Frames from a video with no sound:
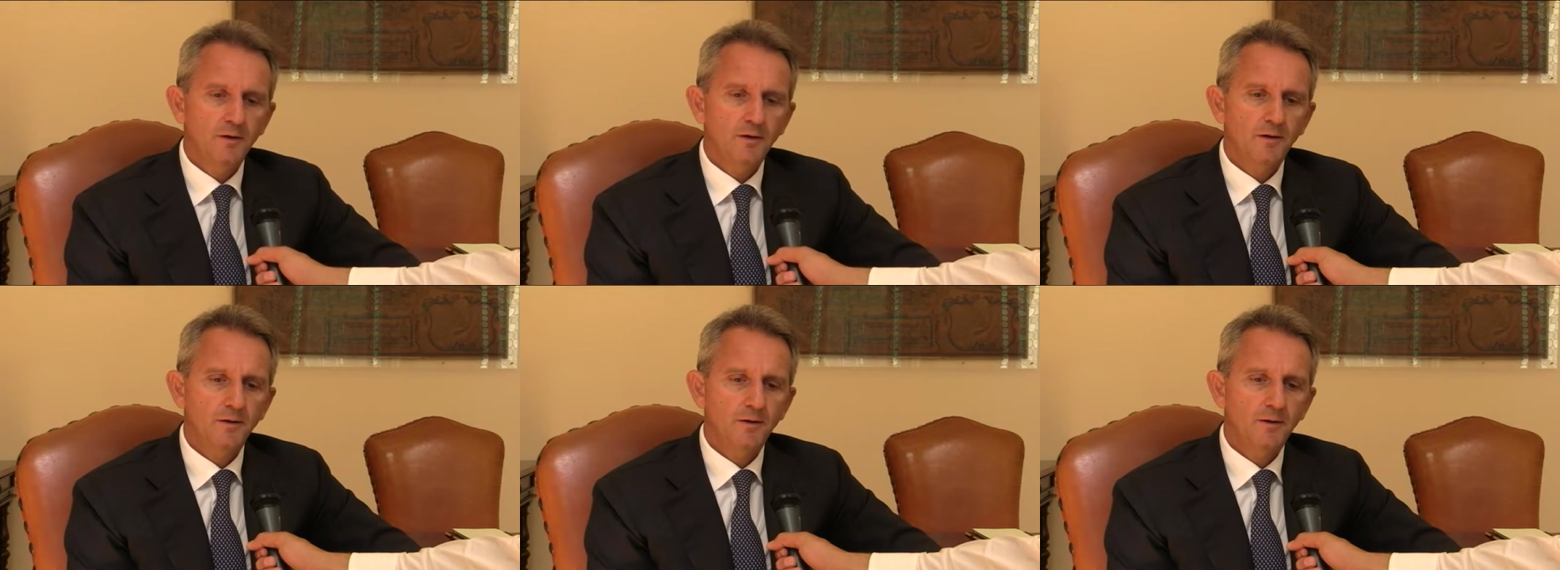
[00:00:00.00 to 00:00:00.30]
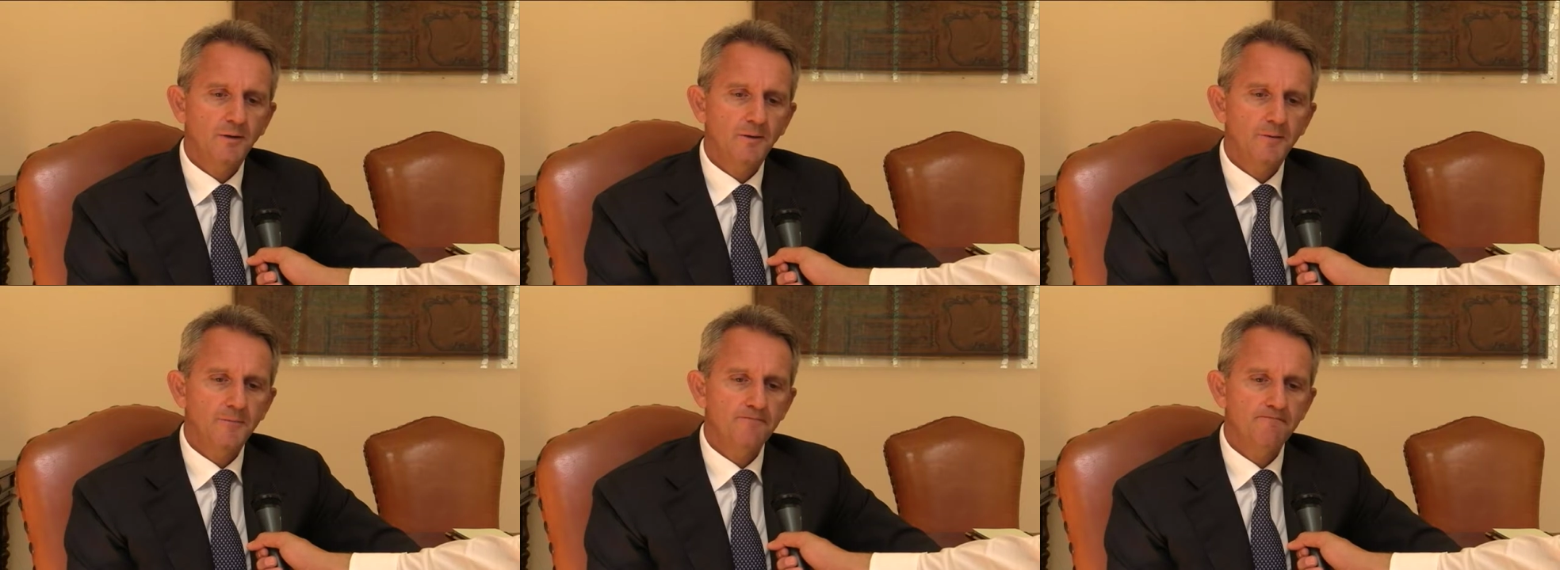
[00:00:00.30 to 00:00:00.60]

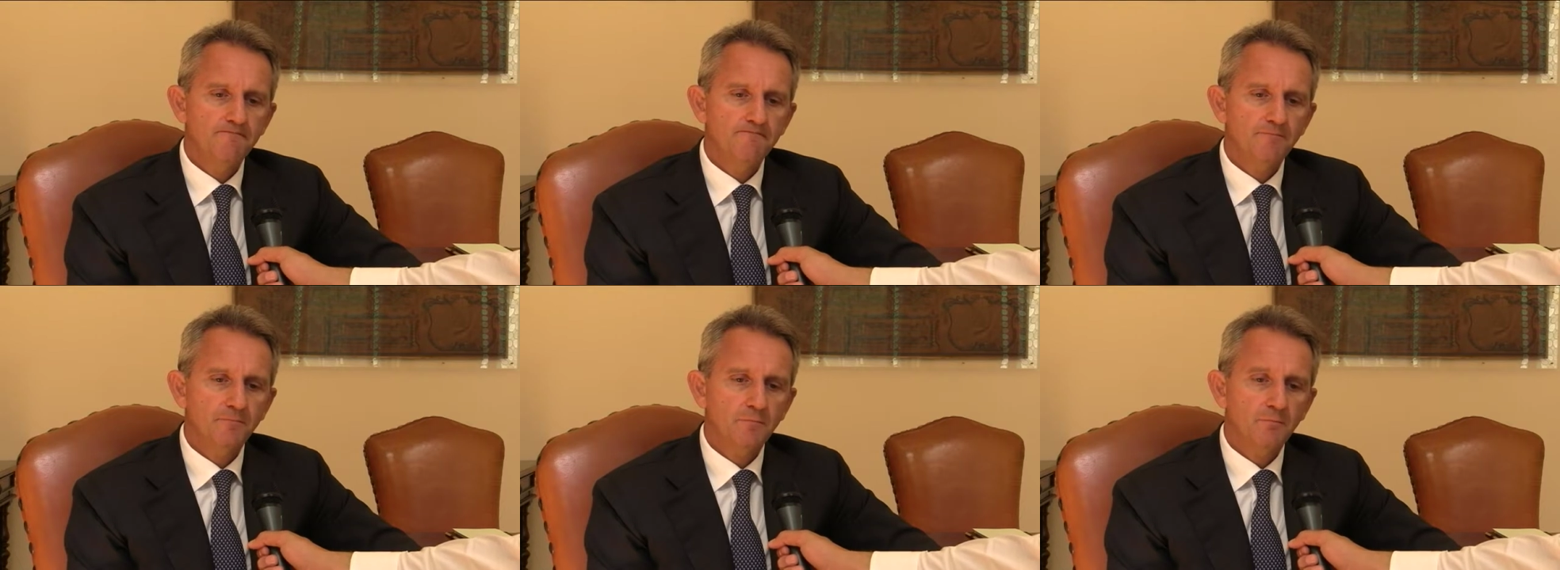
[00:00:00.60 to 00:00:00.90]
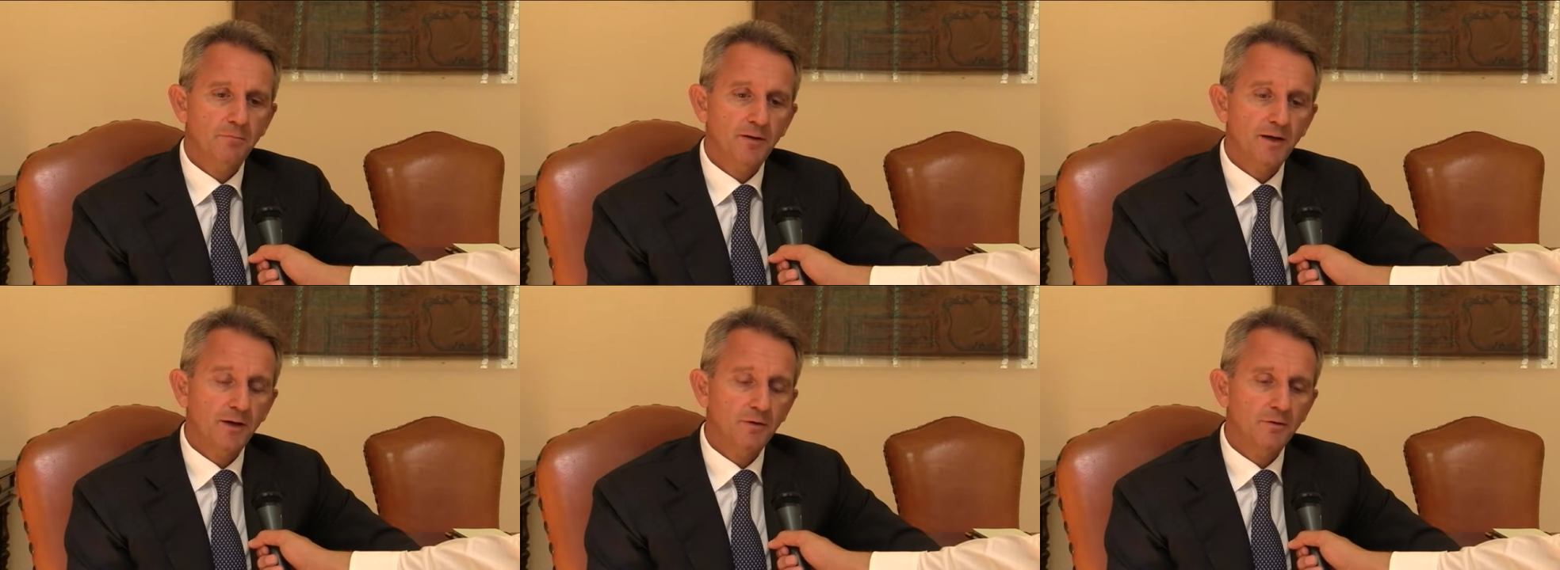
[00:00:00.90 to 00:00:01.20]
Um,
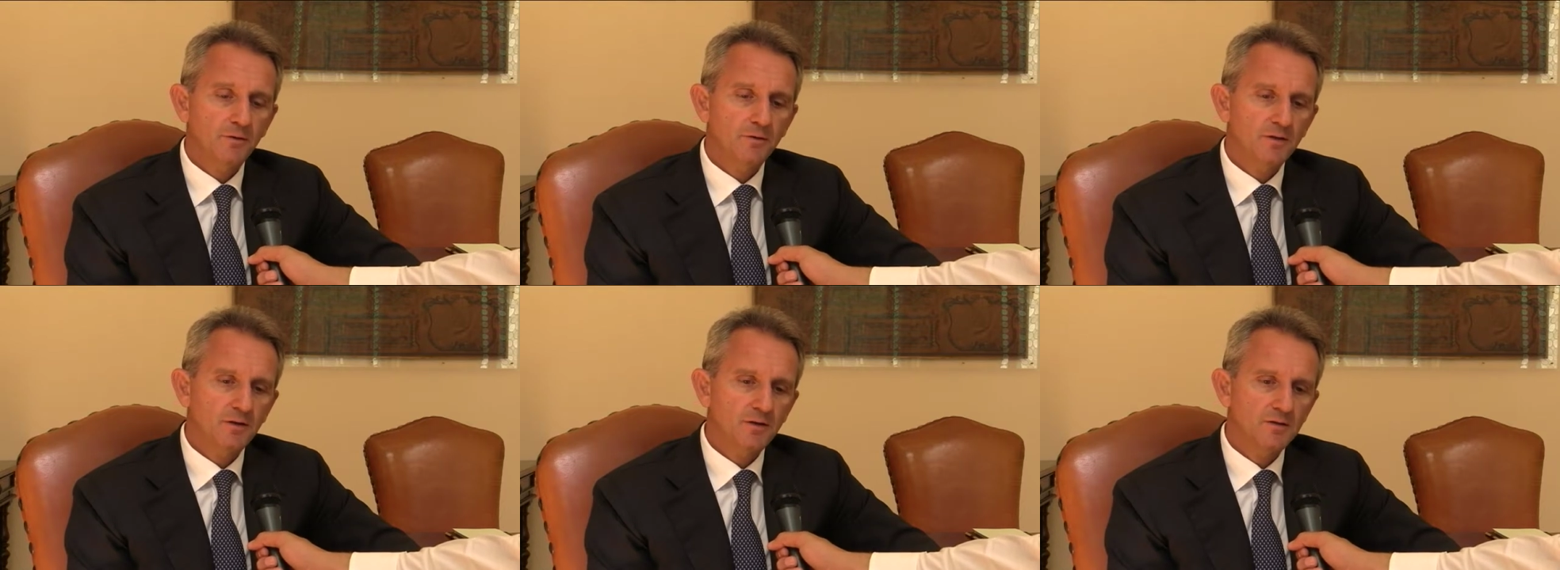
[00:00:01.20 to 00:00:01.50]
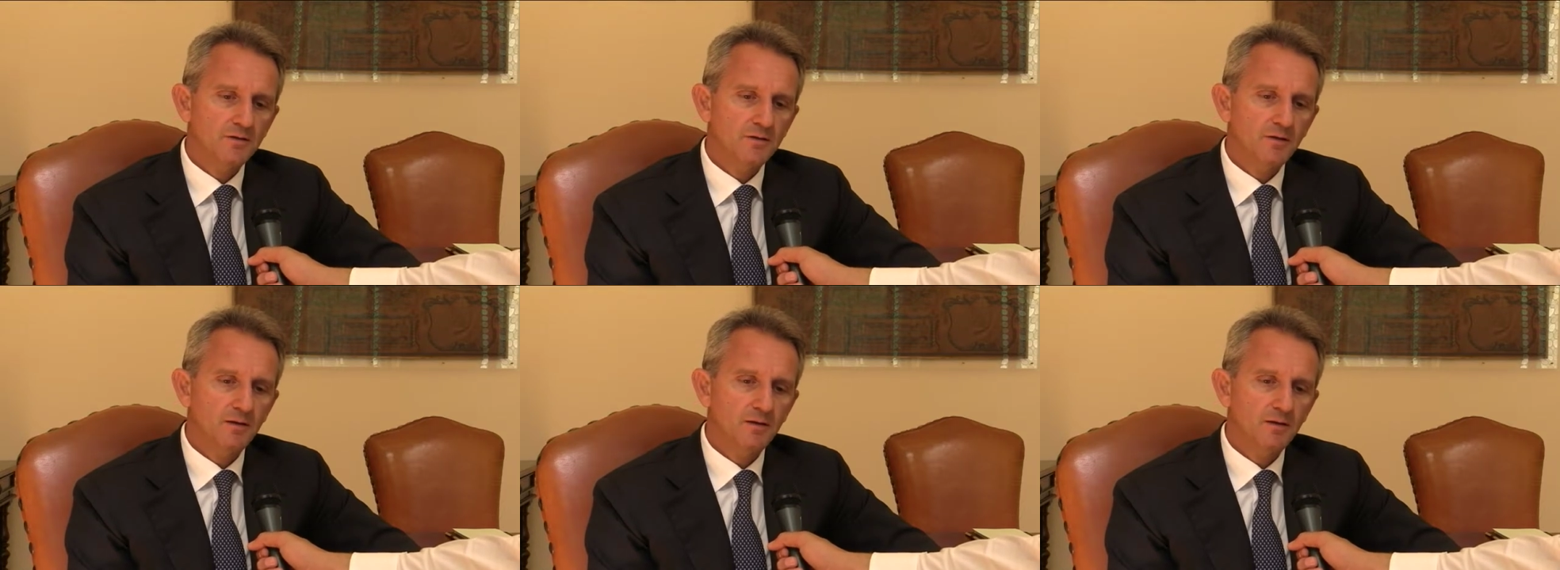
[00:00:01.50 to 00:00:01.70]
but This